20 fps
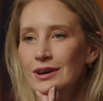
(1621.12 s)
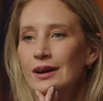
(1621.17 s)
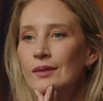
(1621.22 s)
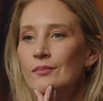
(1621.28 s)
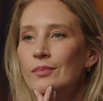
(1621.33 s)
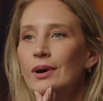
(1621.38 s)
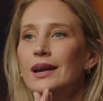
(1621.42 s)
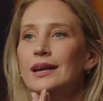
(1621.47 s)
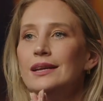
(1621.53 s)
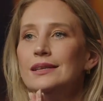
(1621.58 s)

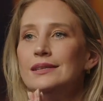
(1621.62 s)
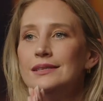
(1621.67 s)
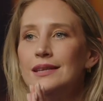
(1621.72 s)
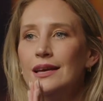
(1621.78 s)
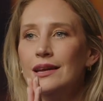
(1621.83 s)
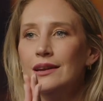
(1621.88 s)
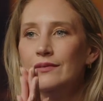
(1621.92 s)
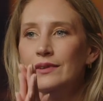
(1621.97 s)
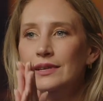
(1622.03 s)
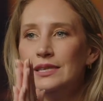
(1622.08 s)
but
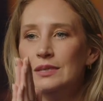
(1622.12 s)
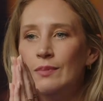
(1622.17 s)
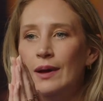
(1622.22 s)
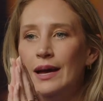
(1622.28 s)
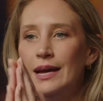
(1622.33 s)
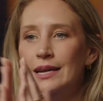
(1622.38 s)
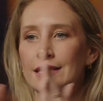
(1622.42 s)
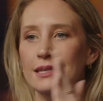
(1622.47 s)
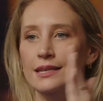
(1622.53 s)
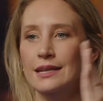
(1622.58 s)
instead of
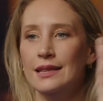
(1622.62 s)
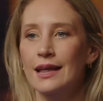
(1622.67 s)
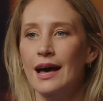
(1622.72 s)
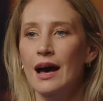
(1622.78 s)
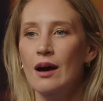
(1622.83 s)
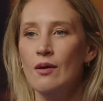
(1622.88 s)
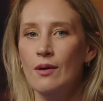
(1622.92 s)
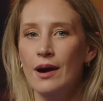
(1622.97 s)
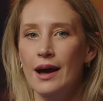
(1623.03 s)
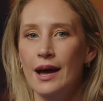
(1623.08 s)
expanding
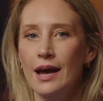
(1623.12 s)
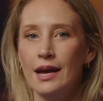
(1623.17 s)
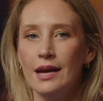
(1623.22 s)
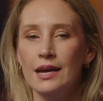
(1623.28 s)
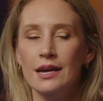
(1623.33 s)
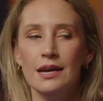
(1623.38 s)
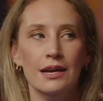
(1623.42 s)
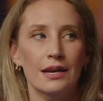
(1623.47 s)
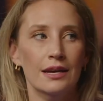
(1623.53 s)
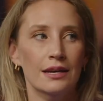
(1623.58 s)
that
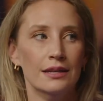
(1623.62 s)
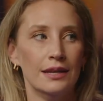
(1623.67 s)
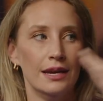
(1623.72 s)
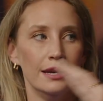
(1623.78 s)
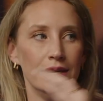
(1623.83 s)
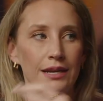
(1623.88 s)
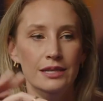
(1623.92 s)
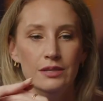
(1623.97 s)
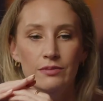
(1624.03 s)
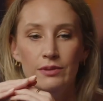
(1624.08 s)
way, they
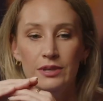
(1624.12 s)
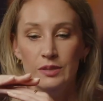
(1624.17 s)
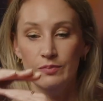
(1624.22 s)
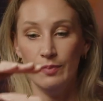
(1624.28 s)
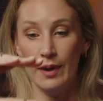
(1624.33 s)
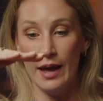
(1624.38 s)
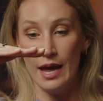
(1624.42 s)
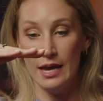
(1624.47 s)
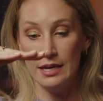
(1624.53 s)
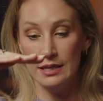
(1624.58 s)
need to
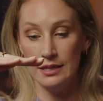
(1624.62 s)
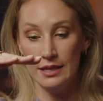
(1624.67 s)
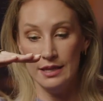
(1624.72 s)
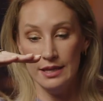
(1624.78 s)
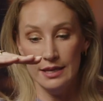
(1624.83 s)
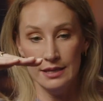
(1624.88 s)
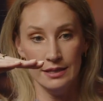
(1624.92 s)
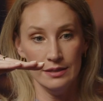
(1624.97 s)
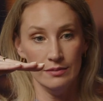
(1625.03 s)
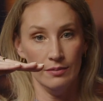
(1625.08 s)
expand this